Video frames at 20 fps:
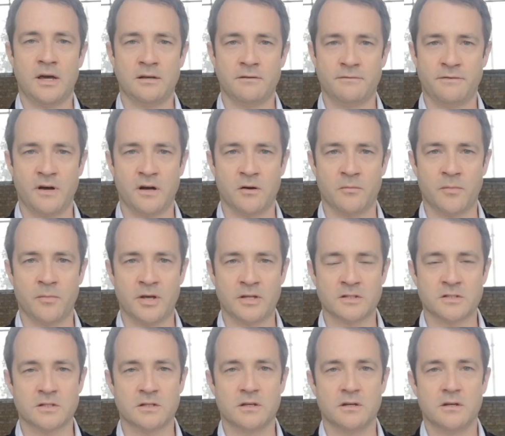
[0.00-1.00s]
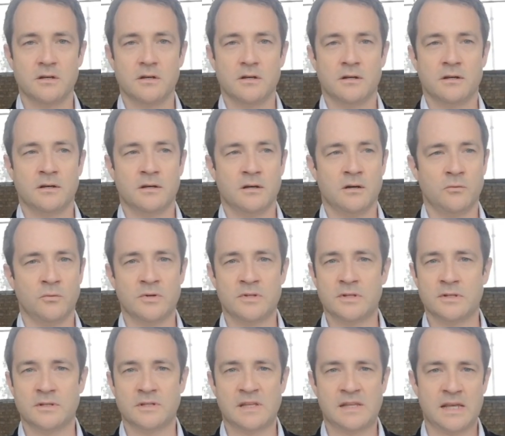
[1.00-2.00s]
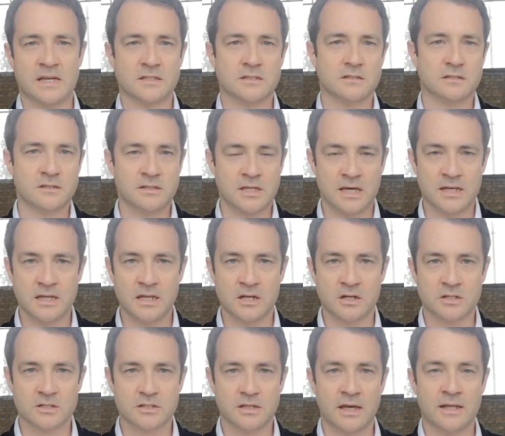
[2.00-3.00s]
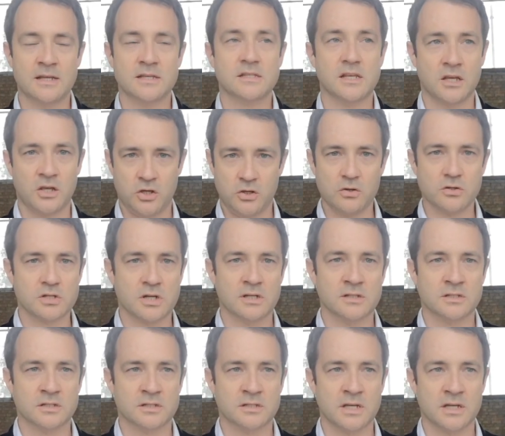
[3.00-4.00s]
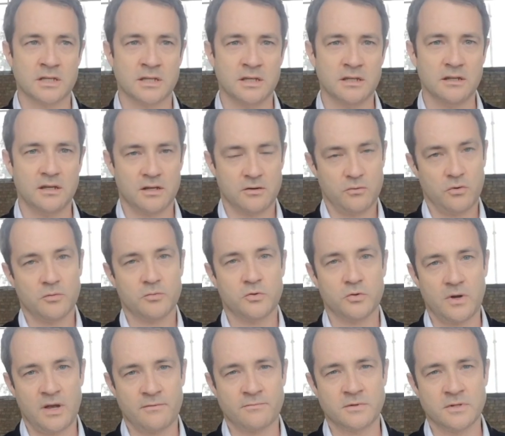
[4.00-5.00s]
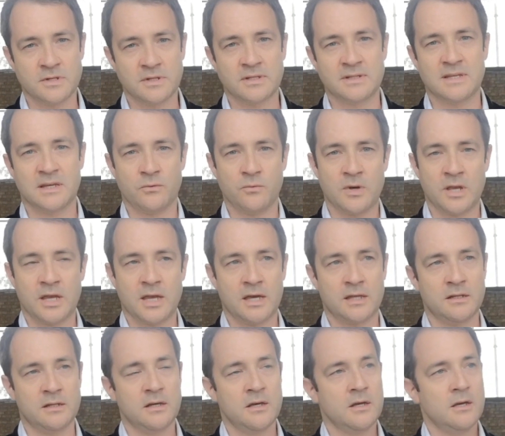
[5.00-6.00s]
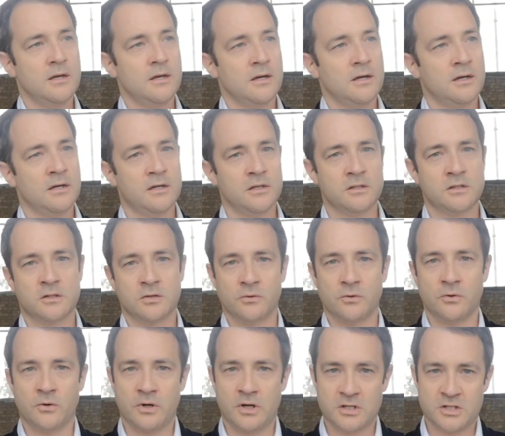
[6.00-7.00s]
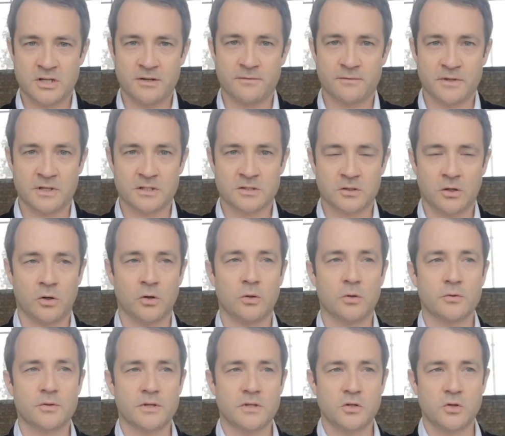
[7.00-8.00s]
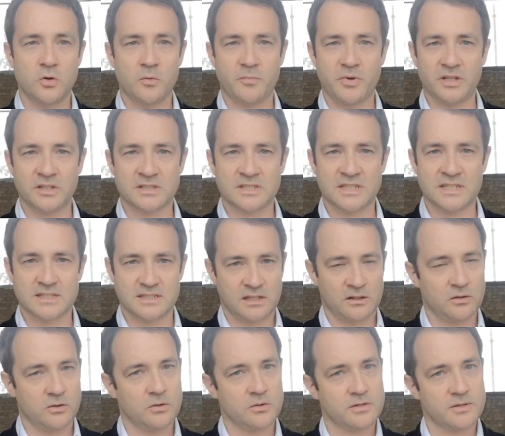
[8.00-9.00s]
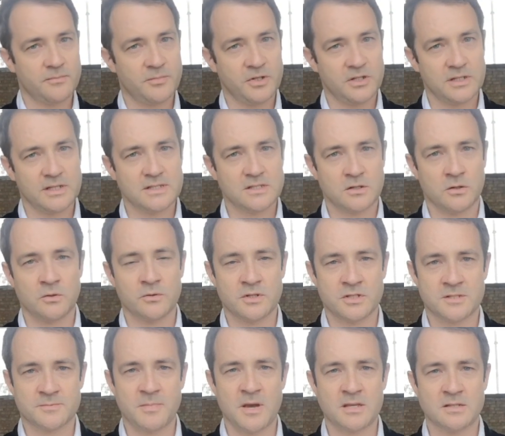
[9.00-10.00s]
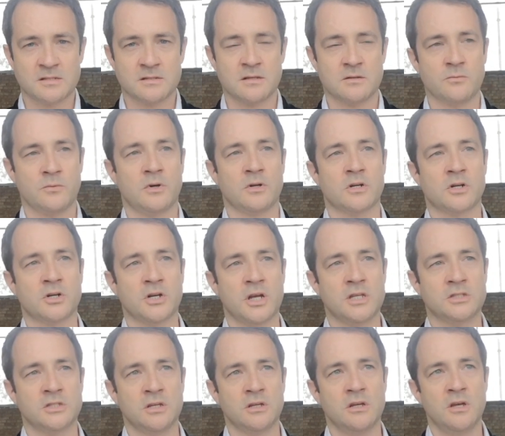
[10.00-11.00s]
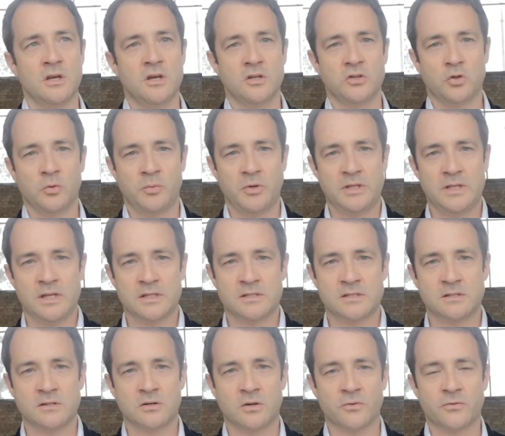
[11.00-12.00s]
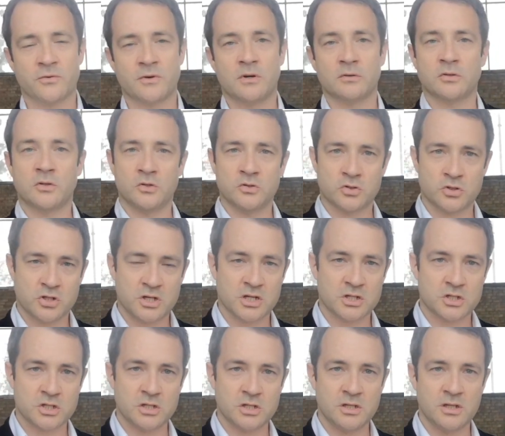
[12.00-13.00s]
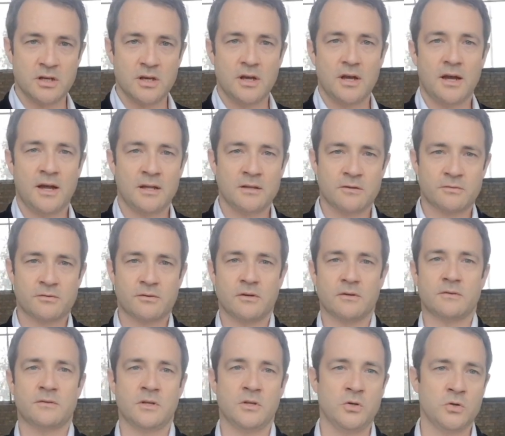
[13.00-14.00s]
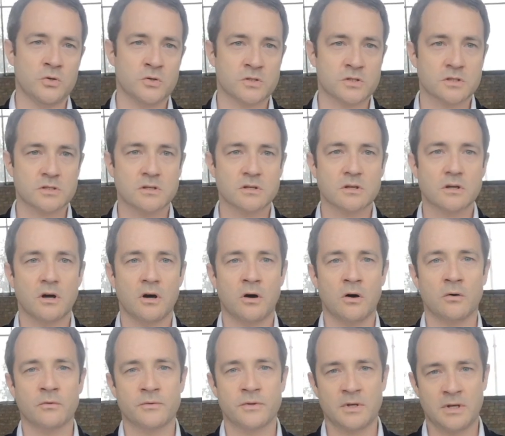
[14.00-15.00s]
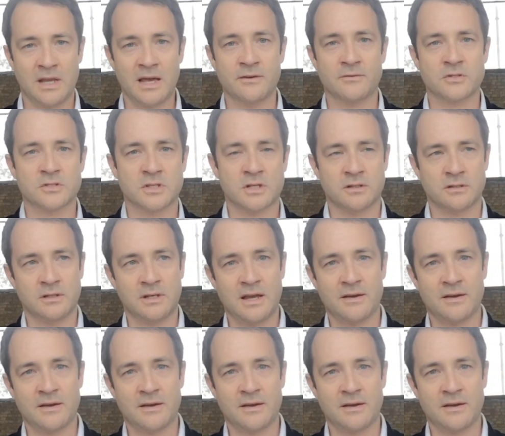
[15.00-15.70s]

environment within the next 10 years. And it's a huge undertaking, and we'll do everything that we can to achieve this. All the new buildings and all the buildings, all the spaces that we are creating to be net zero throughout construction and throughout the use of the lifespan